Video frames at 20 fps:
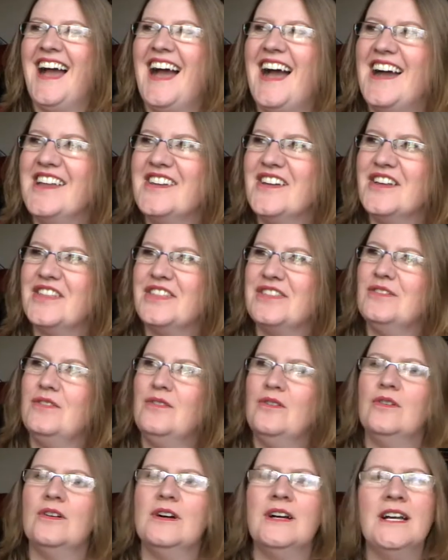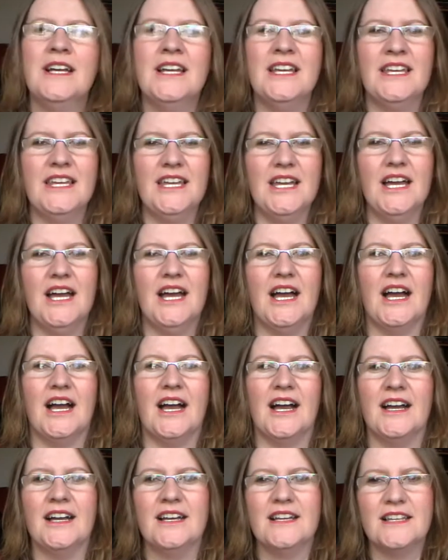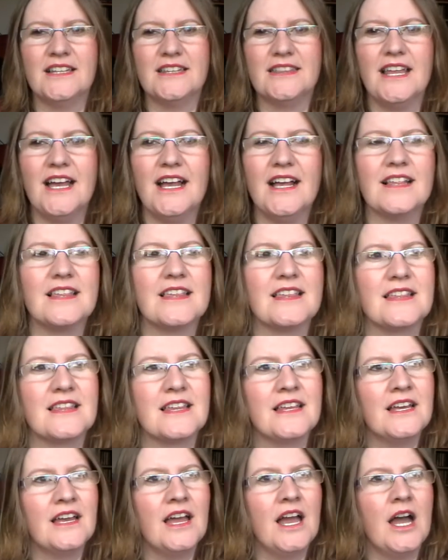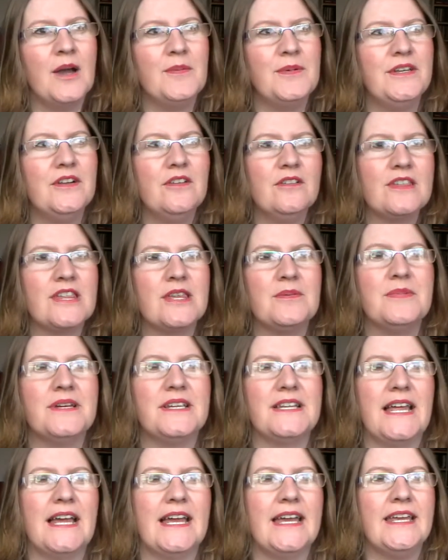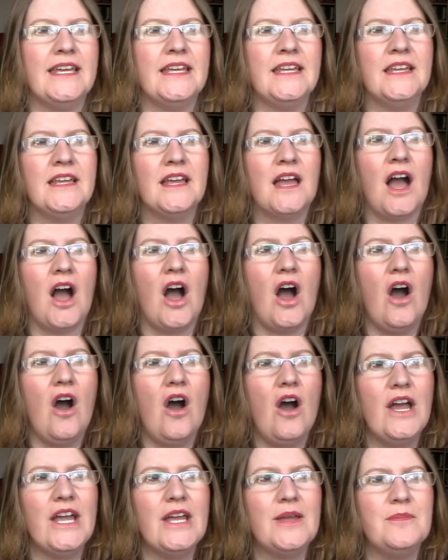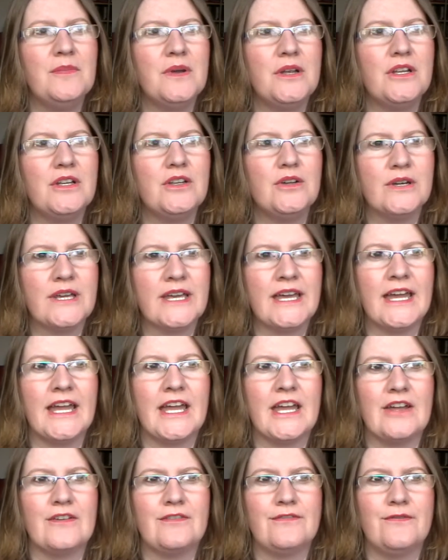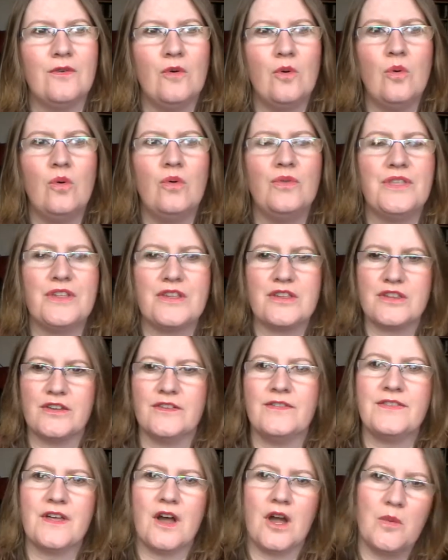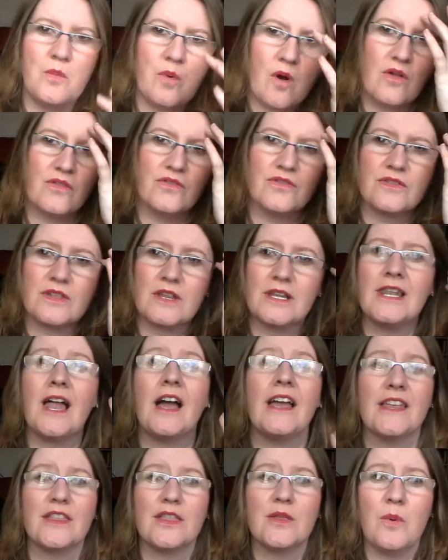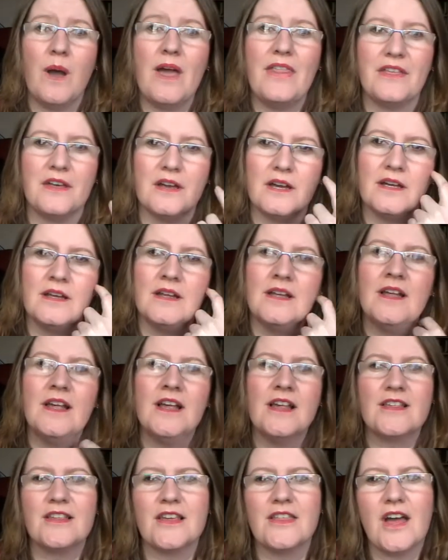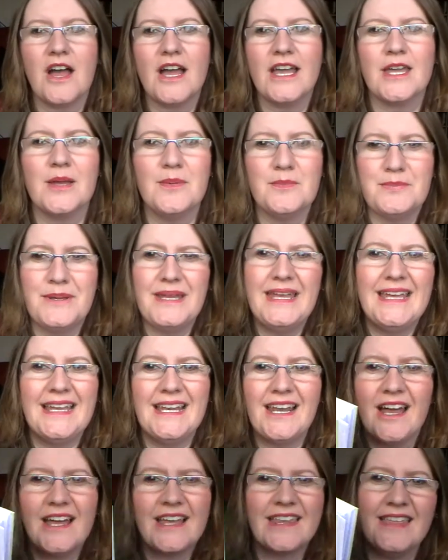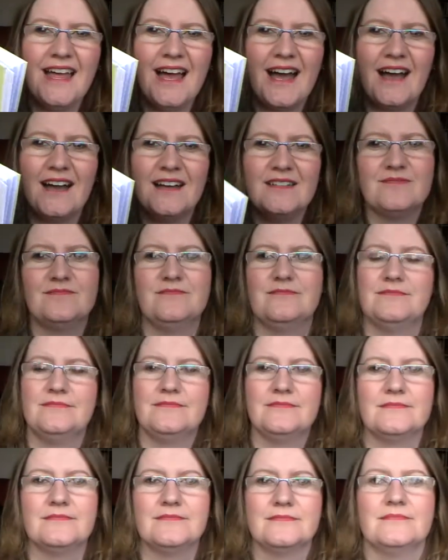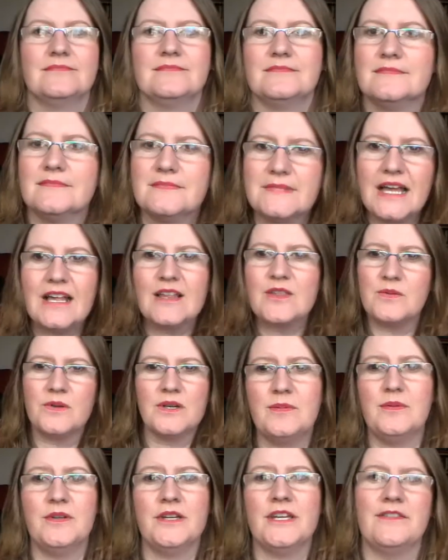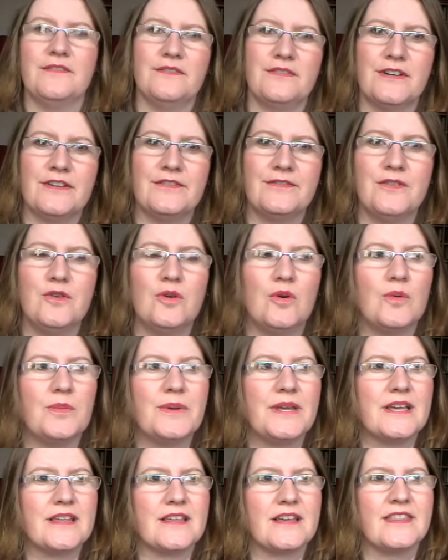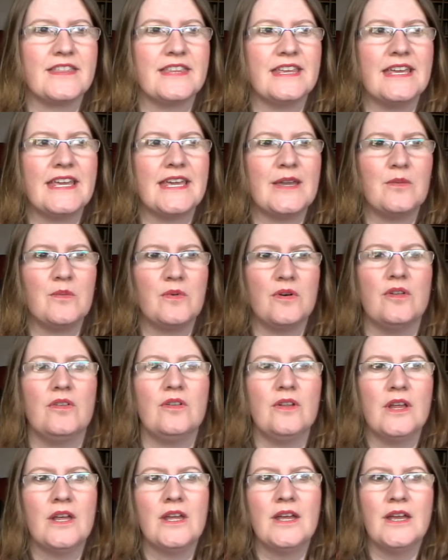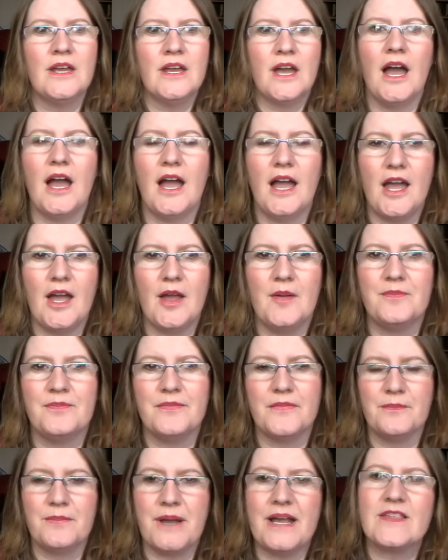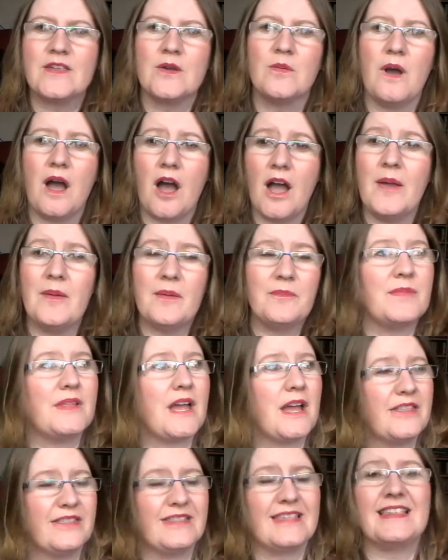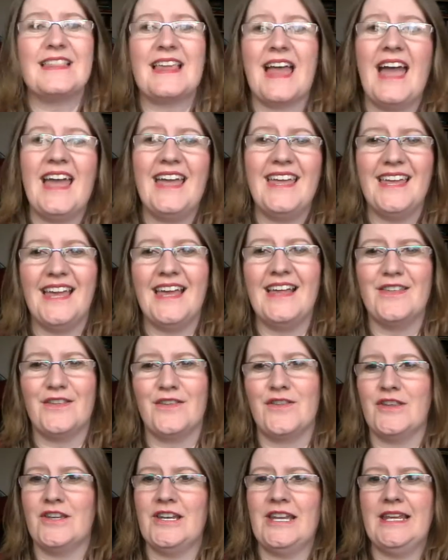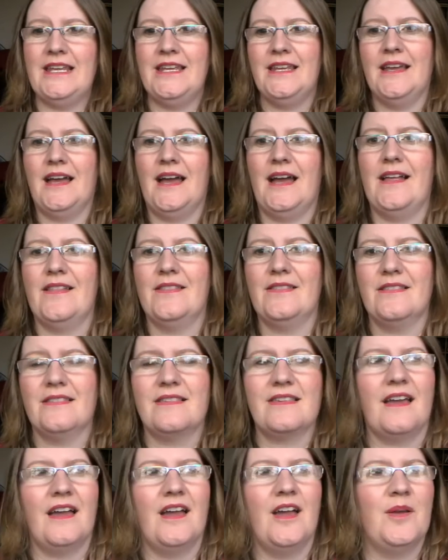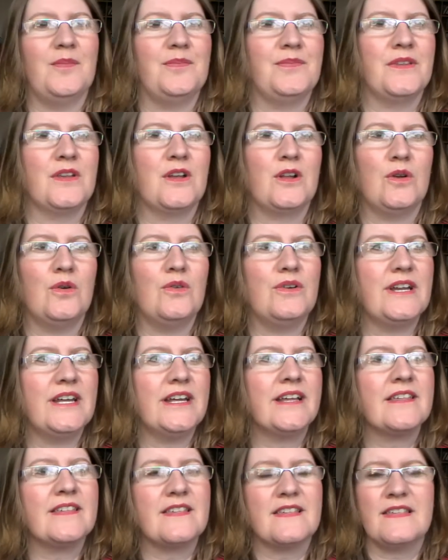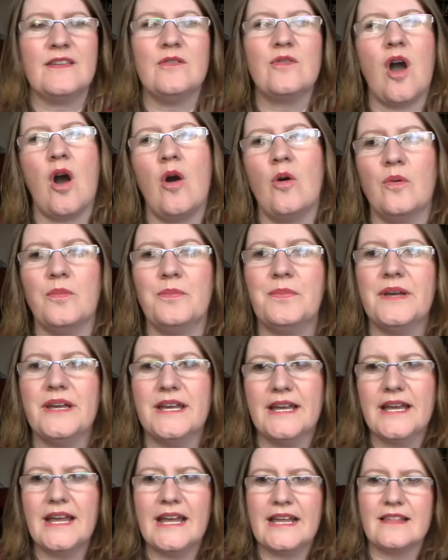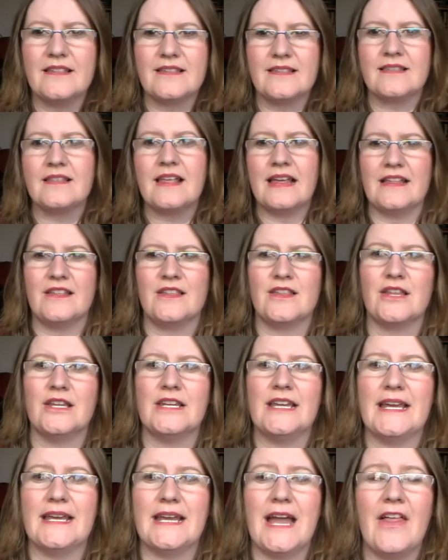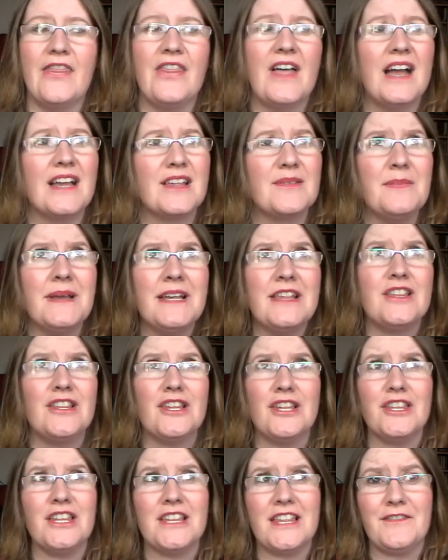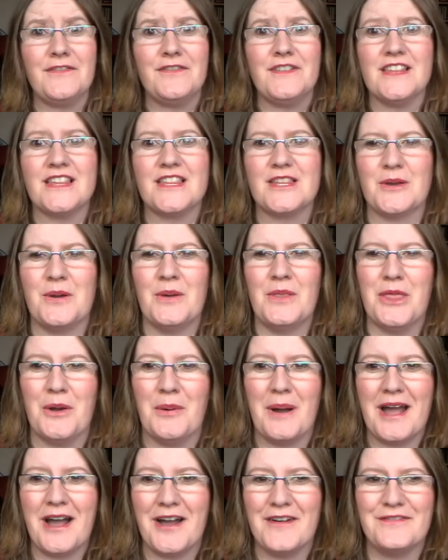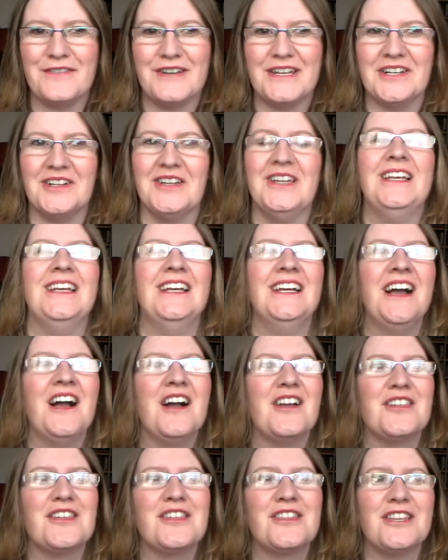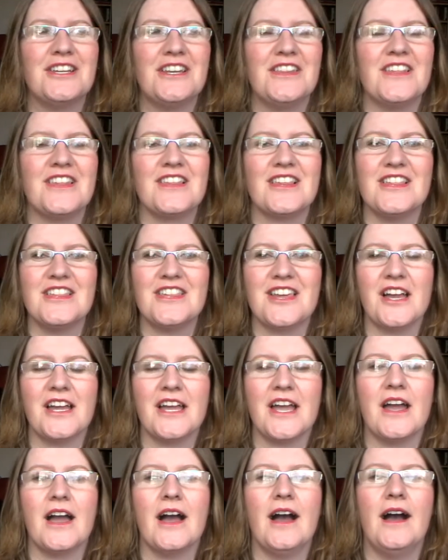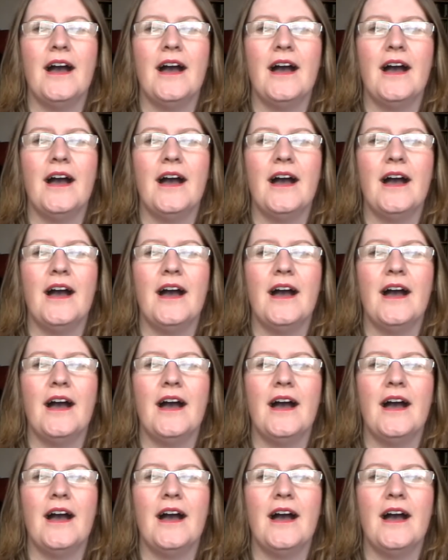And I thought, yeah, ultimately, I'm looking for the stuff that I want, like the weather, so that I can be like that. That's looking for it for, because I think it will better. Today is sunny and glorious. It's still cold, but it's sunny, and that has made such a difference to the way I feel. I just stood in the sunshine going,